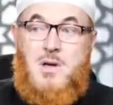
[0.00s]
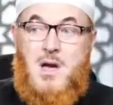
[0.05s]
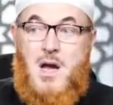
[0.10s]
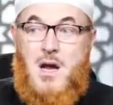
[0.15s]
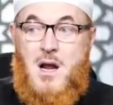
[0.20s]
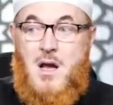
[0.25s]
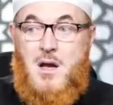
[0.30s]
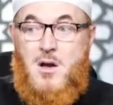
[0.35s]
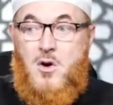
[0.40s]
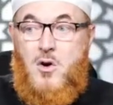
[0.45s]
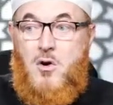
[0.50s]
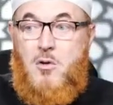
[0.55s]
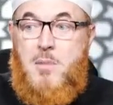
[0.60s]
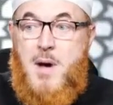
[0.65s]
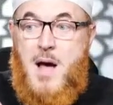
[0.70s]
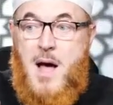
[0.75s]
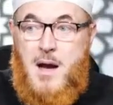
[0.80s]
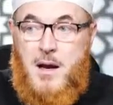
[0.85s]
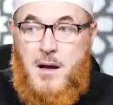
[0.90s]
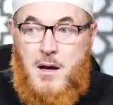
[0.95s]
can I go
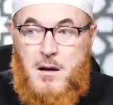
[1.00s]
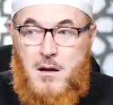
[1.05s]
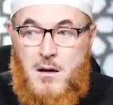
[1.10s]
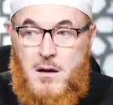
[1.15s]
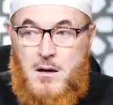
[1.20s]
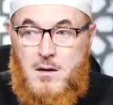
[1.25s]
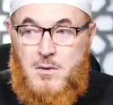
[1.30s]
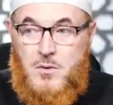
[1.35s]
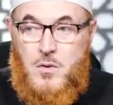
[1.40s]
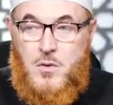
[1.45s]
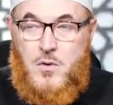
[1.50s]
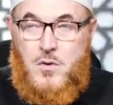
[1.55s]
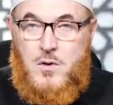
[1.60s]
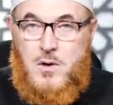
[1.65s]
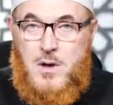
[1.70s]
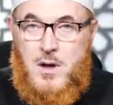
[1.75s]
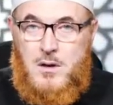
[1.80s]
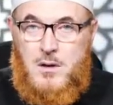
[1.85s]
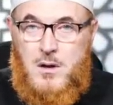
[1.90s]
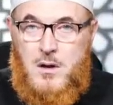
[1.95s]
back to
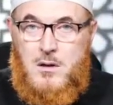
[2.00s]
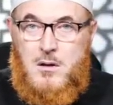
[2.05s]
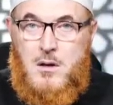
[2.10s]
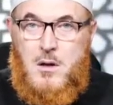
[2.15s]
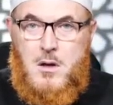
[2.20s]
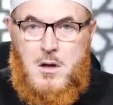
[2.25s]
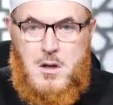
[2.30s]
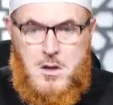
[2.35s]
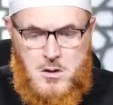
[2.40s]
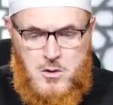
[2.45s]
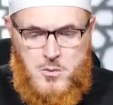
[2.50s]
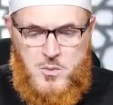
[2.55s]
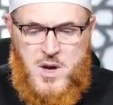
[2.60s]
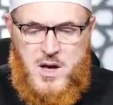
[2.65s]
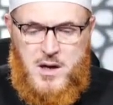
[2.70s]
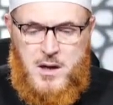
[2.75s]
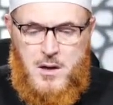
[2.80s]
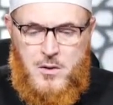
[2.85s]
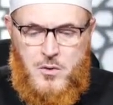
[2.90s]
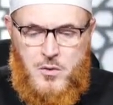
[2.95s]
correct it? Go
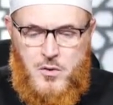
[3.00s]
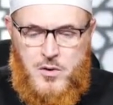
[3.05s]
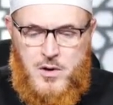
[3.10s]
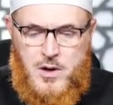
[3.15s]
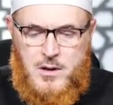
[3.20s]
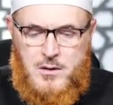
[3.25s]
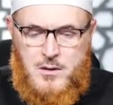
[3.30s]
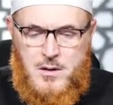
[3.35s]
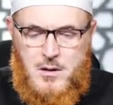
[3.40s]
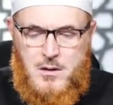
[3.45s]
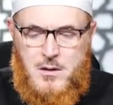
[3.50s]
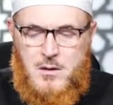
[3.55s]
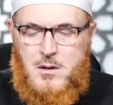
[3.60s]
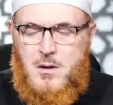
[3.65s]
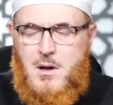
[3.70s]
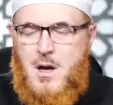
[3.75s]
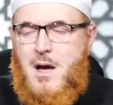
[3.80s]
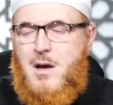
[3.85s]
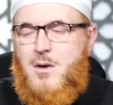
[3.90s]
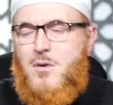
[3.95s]
back and correct it.
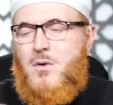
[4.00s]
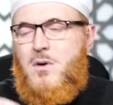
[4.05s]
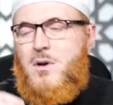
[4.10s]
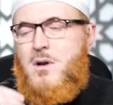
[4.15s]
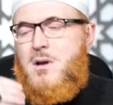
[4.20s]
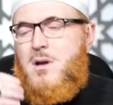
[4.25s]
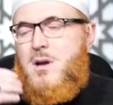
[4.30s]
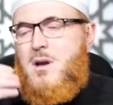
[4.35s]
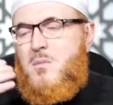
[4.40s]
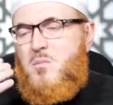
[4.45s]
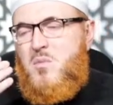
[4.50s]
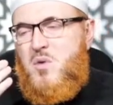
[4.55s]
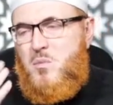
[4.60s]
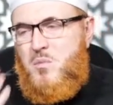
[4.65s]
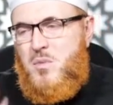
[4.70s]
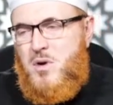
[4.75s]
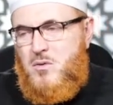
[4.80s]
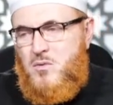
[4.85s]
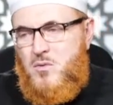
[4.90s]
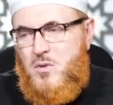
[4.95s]
No, I only
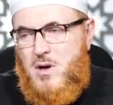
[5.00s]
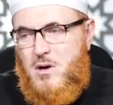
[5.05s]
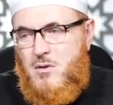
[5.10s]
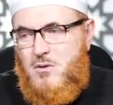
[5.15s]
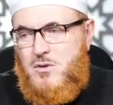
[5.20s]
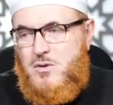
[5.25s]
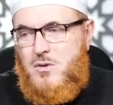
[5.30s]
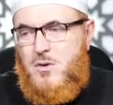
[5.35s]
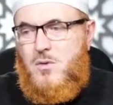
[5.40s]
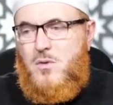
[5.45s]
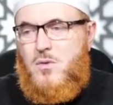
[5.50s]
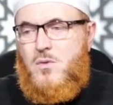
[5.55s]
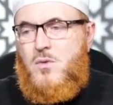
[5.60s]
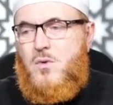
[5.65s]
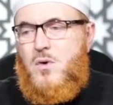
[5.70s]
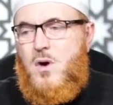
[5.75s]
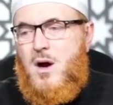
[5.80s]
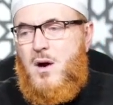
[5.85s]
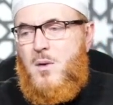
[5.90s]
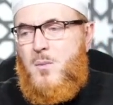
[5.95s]
remembered when I was in
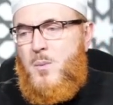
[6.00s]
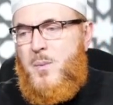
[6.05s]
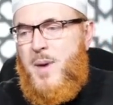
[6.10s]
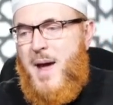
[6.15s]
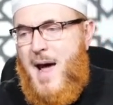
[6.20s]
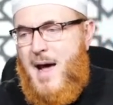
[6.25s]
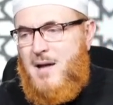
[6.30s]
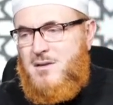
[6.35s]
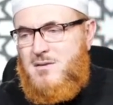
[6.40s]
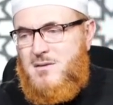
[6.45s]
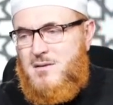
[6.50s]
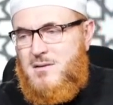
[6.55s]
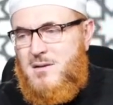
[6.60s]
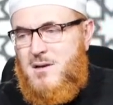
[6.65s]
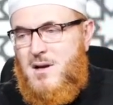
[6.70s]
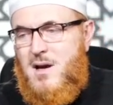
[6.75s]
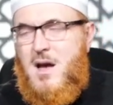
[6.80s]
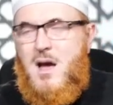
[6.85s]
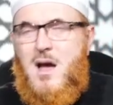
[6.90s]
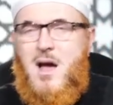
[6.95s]
ruku'ah. Past,
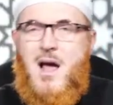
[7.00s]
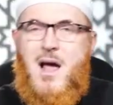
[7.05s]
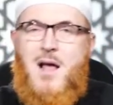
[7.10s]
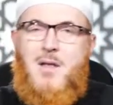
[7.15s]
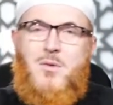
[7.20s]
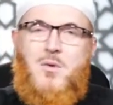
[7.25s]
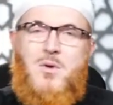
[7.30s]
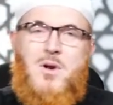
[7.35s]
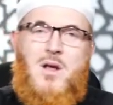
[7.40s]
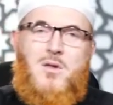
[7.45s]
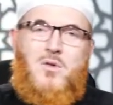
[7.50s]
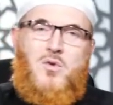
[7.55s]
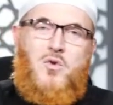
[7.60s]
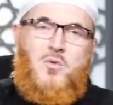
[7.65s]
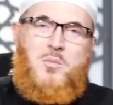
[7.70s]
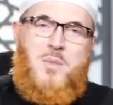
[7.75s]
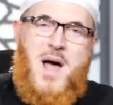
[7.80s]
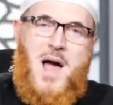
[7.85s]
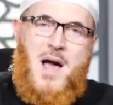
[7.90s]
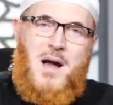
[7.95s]
and do not
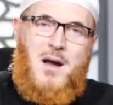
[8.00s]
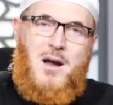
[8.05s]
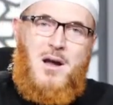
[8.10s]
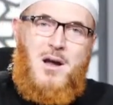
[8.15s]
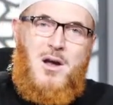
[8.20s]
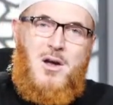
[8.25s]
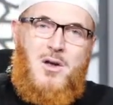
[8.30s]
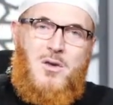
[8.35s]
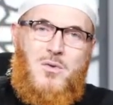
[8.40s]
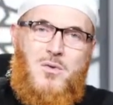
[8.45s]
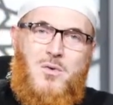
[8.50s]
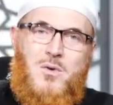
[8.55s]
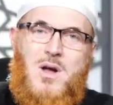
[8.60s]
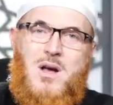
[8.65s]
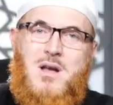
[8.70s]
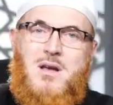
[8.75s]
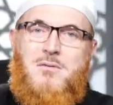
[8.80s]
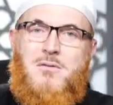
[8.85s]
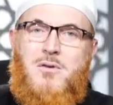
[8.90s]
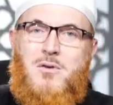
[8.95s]
go back, do
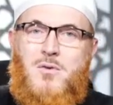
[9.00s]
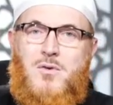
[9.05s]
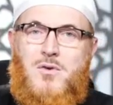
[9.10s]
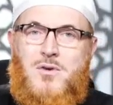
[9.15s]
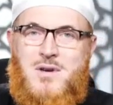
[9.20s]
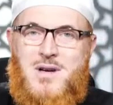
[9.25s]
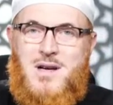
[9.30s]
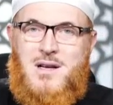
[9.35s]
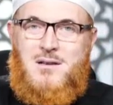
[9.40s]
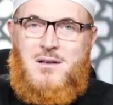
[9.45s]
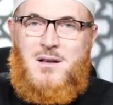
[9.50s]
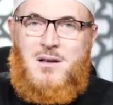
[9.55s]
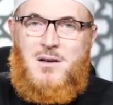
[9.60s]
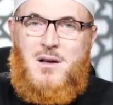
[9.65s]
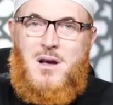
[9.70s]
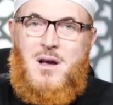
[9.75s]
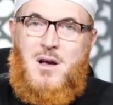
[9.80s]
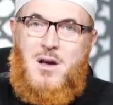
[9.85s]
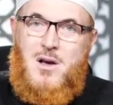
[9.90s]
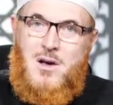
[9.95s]
not even correct it.
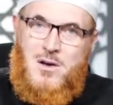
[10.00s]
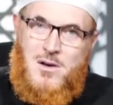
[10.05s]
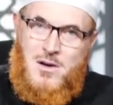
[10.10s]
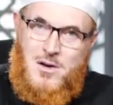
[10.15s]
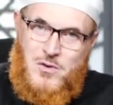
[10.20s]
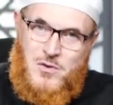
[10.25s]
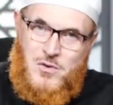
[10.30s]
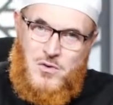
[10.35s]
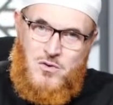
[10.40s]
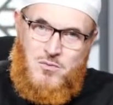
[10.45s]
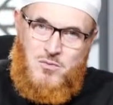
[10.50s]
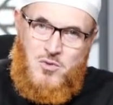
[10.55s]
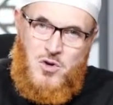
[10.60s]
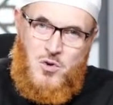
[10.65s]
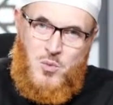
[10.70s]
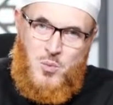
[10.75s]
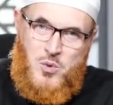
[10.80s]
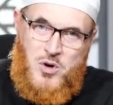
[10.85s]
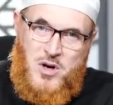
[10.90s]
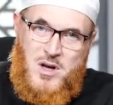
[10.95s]
Resume
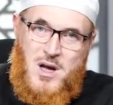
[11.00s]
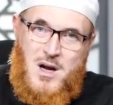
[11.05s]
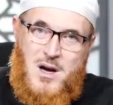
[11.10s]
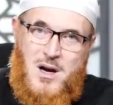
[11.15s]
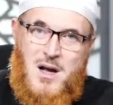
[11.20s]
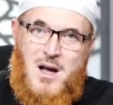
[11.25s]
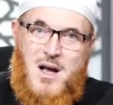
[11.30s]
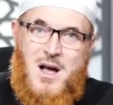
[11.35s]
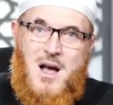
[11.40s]
your prayer